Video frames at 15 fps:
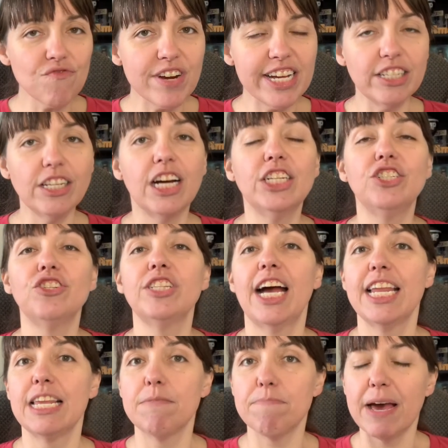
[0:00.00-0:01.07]
a real
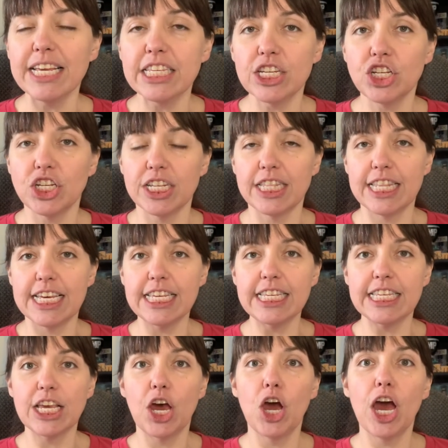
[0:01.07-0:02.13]
underlining message in
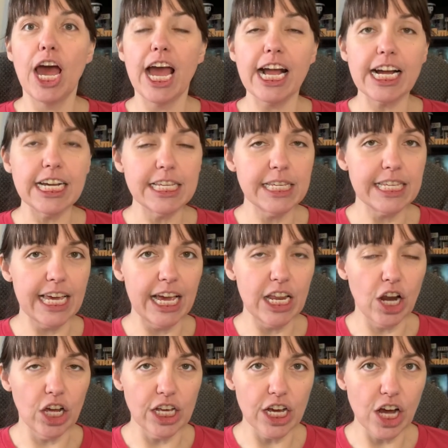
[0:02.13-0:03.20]
this, because
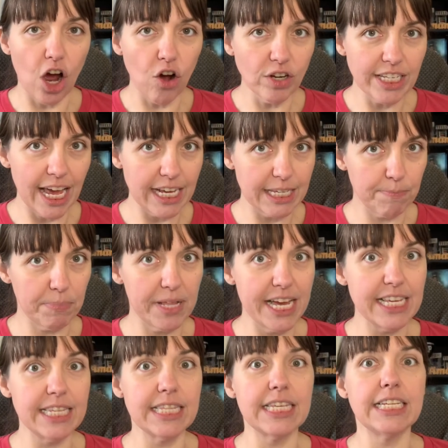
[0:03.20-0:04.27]
it all takes
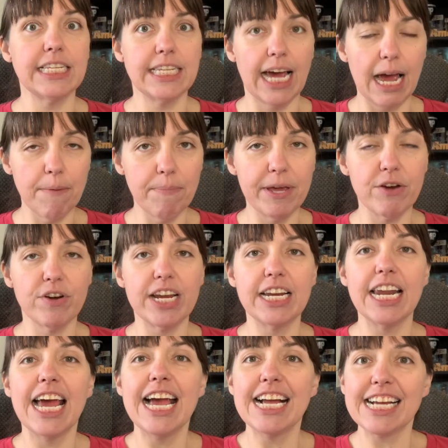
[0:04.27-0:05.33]
place at this time
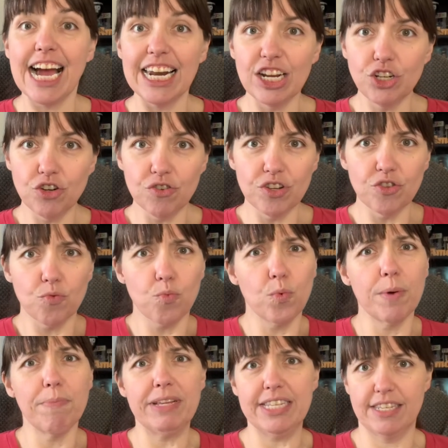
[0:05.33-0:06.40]
period, kind of during the
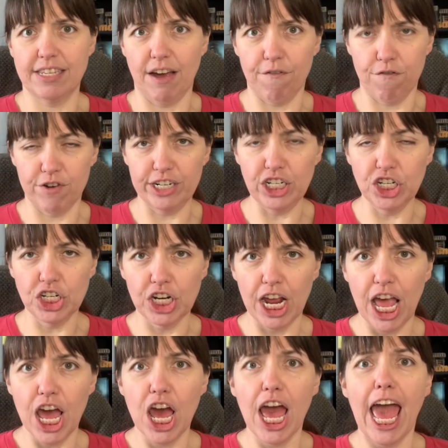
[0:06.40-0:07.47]
women's suffrage,
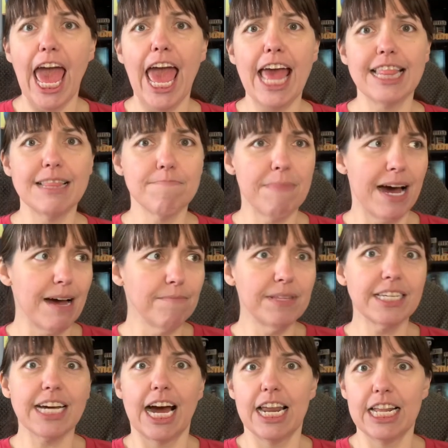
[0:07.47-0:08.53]
and the
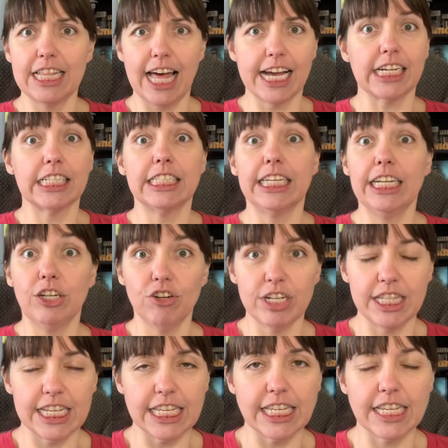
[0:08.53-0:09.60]
mom's kind of like a leader
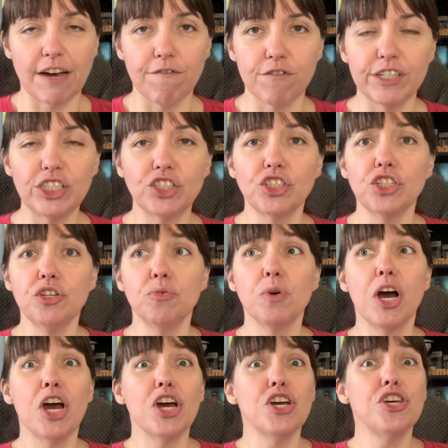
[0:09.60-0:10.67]
in this suffrage. So you
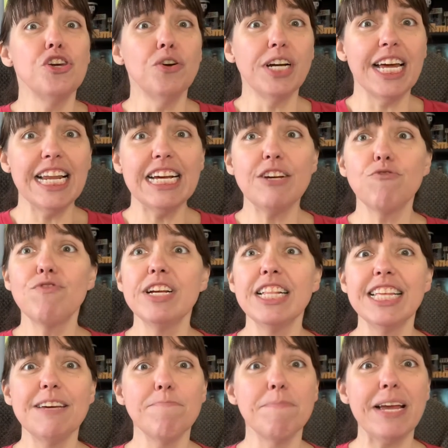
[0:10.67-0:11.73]
get a
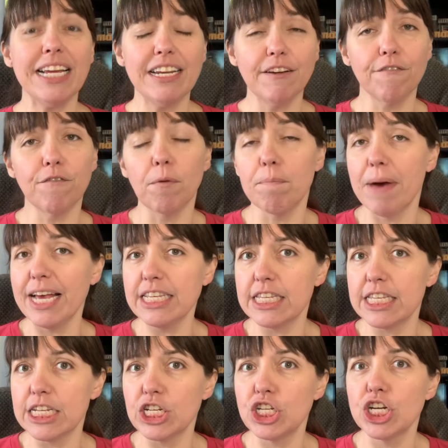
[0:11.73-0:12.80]
really meaningful
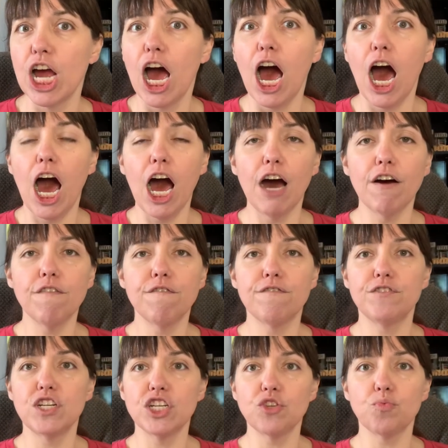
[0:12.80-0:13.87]
message
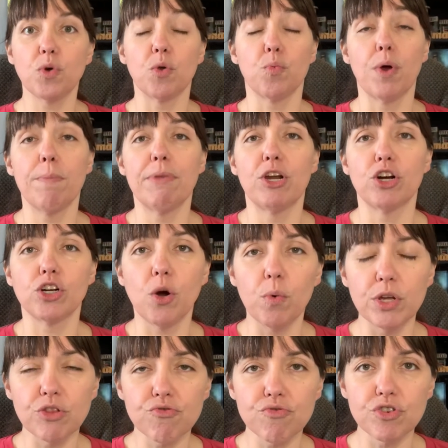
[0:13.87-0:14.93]
of just what women are
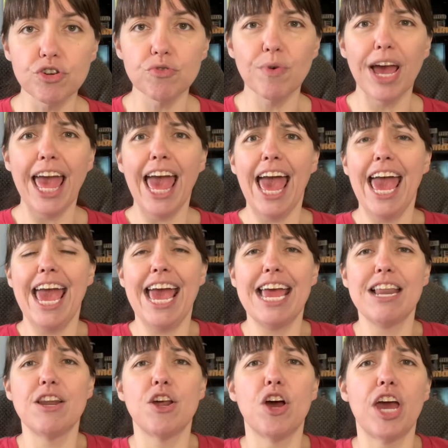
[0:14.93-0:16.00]
going through,
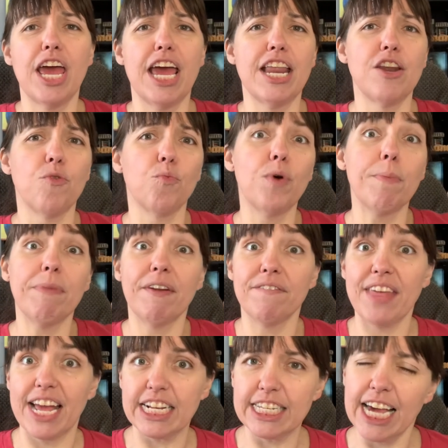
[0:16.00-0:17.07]
and women of
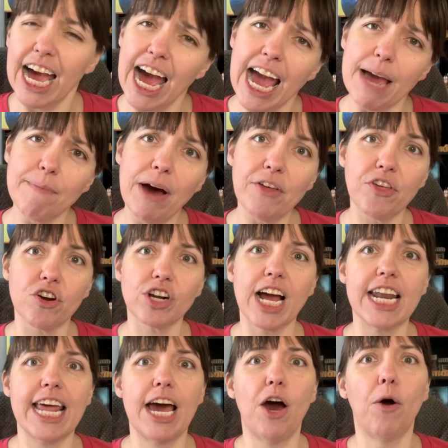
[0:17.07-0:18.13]
that time, how they're
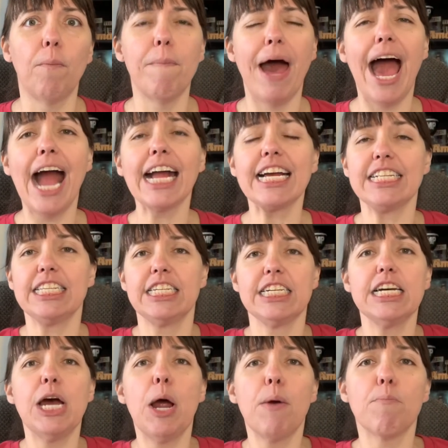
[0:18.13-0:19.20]
kind of held back, and to
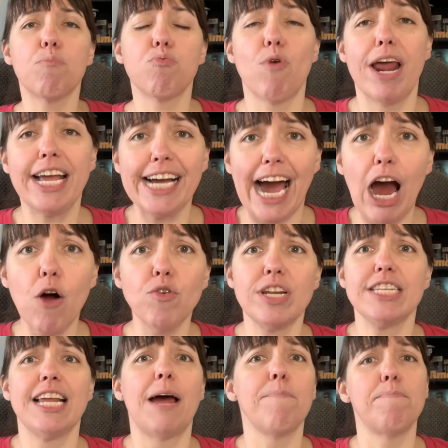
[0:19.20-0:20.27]
break out
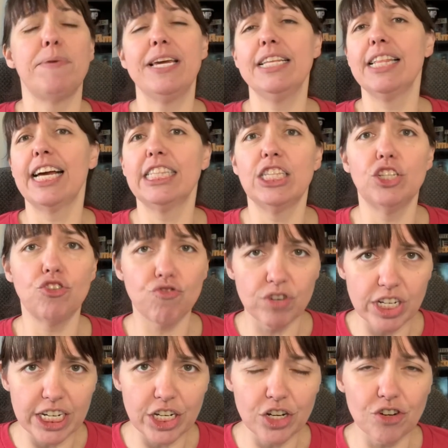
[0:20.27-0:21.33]
and not be like this
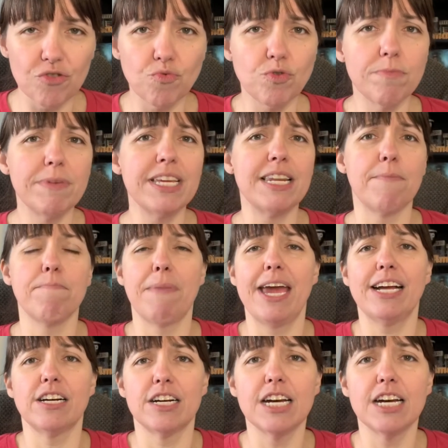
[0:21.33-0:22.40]
traditional woman, and
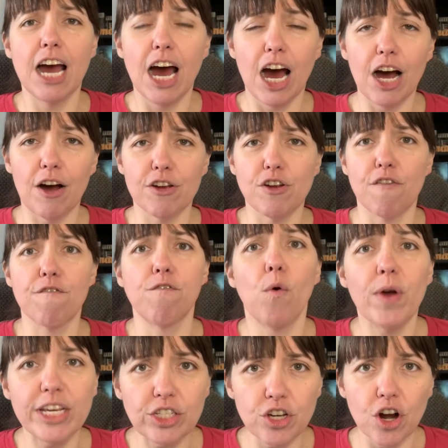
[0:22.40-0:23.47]
make your
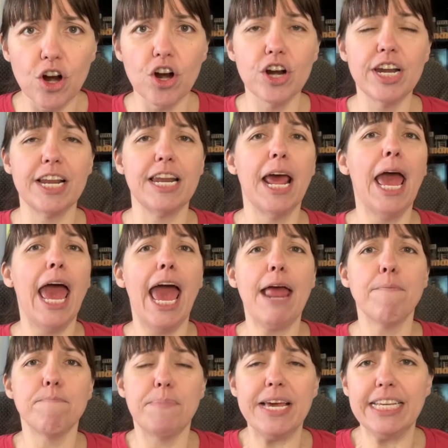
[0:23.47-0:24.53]
voice heard,
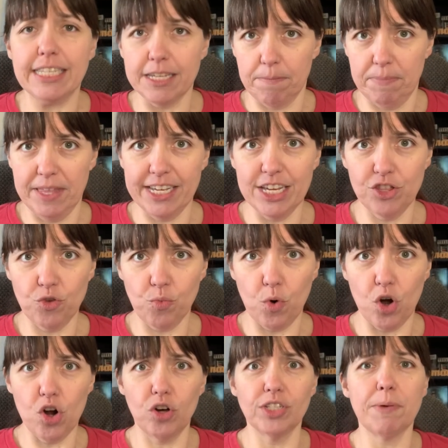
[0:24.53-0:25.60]
and be something in the
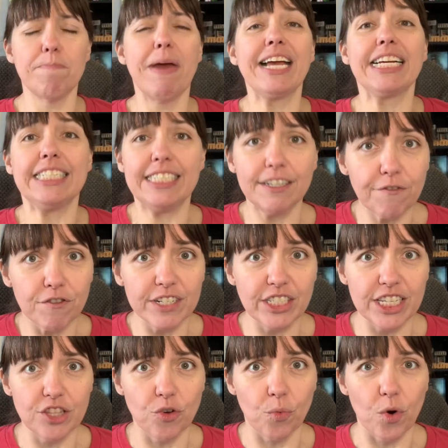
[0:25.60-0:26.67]
world, and make a
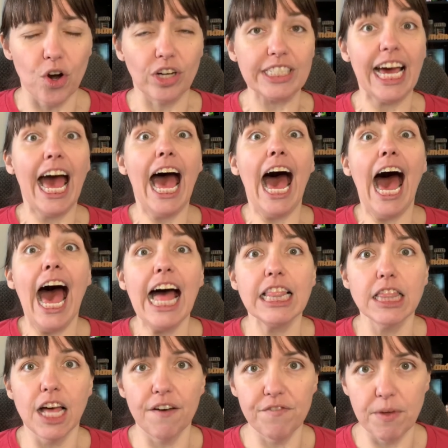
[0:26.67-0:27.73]
difference in the world. I
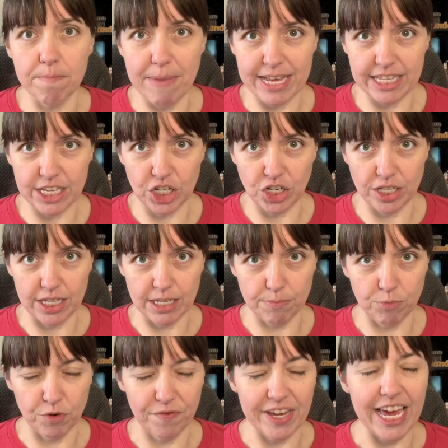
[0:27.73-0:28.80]
love the message of this
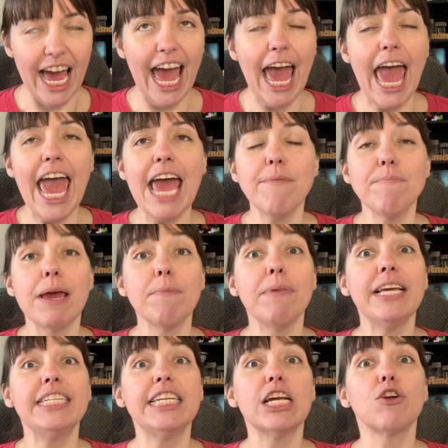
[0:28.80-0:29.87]
movie. It made
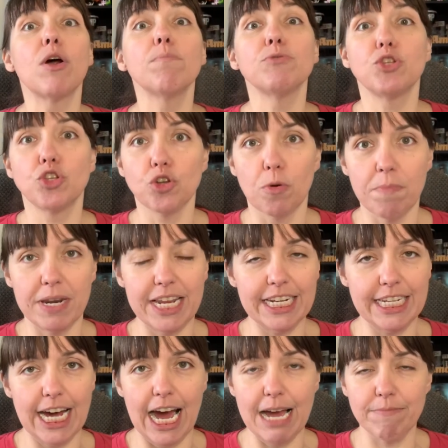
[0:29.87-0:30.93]
me tear up so many
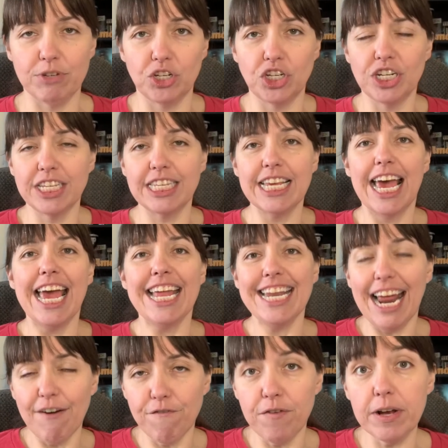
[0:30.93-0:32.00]
times. Just
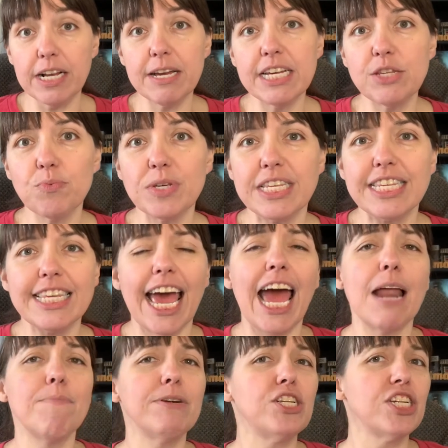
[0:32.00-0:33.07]
not because it was
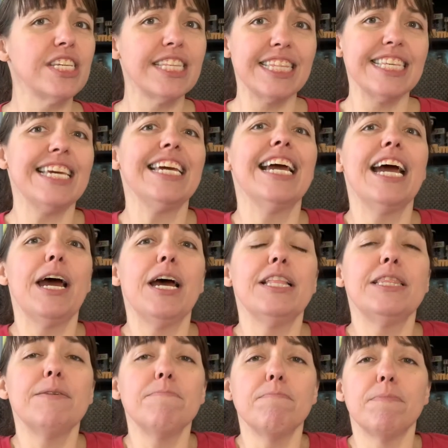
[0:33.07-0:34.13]
sad, but just the
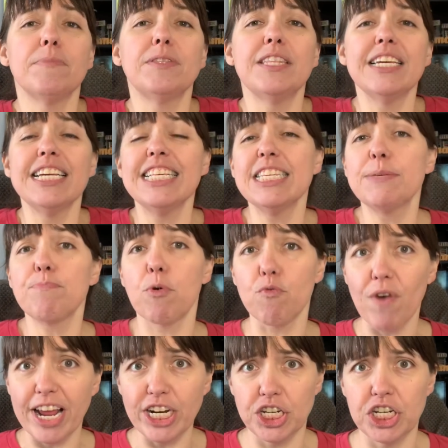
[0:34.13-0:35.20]

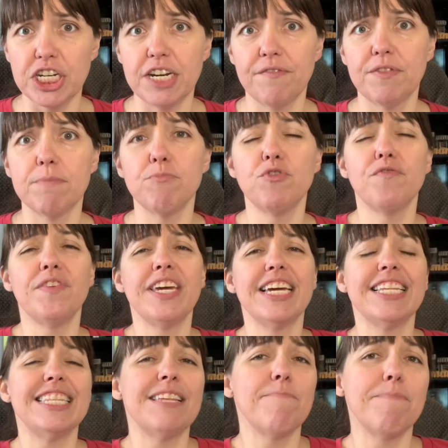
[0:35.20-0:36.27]
inspiration of the movie,
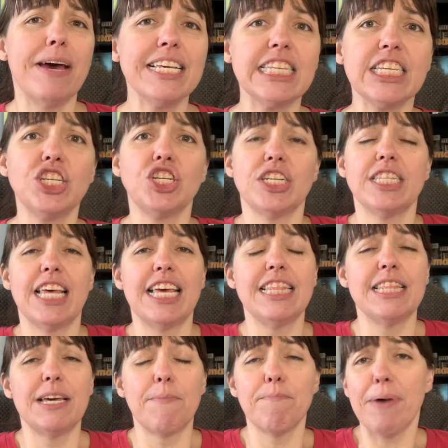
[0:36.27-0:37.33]
and the message, and
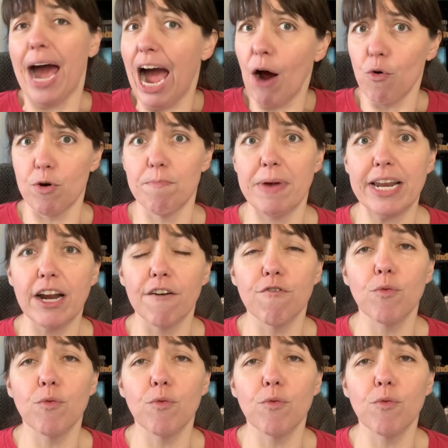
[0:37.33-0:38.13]
the empowerment of